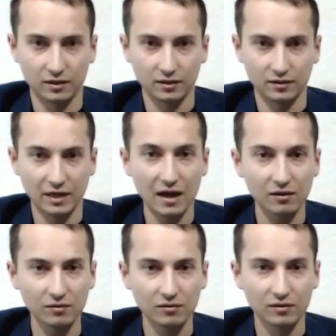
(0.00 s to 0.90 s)
Now,
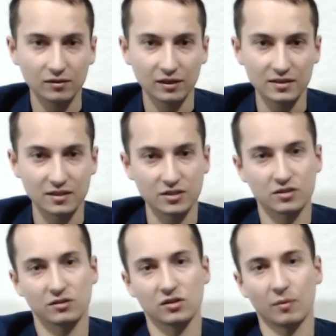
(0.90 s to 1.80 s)
let's touch the
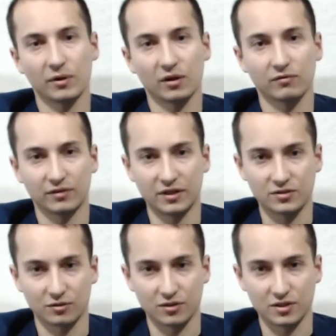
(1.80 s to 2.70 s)
topic of
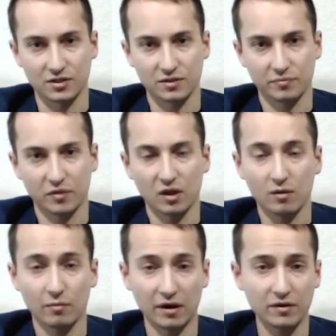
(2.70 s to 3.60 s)
resources.
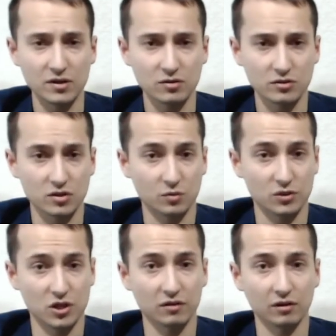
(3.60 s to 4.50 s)
By resources, we
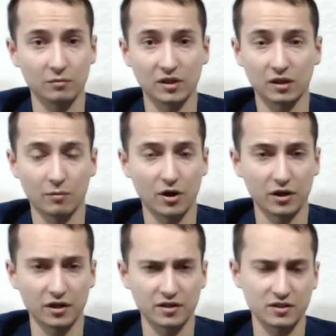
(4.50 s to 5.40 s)
generally mean
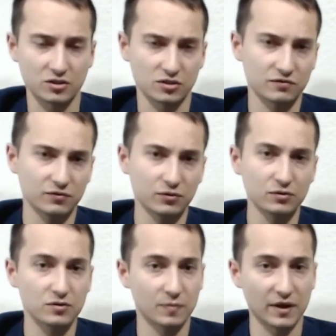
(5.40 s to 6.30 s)
commodities such as food,
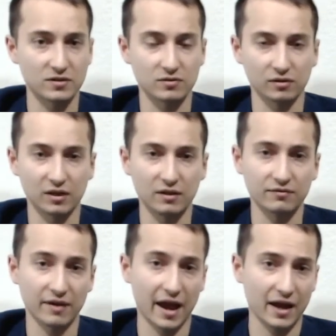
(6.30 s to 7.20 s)
space to live,
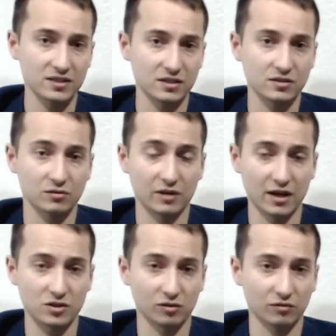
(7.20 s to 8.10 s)
access to
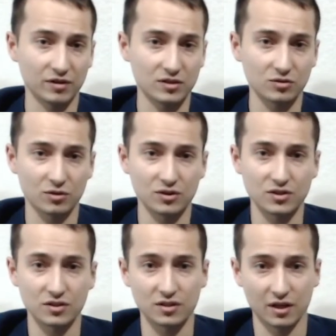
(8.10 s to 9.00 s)
natural
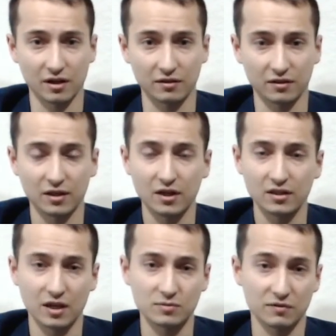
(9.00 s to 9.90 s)
resources, and other
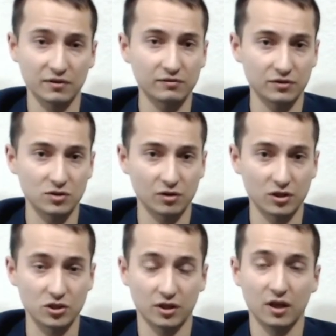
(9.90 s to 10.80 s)
types of
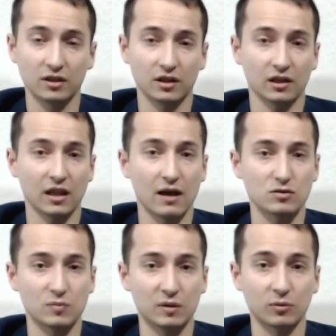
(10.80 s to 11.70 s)
infrastructure that allows
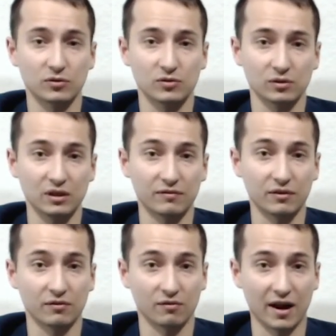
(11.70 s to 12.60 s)
people to live and
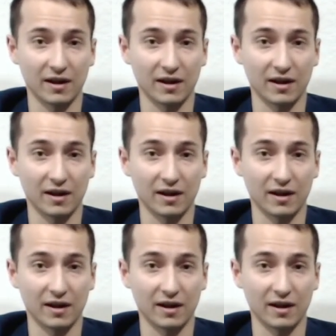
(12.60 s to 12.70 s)
thrive.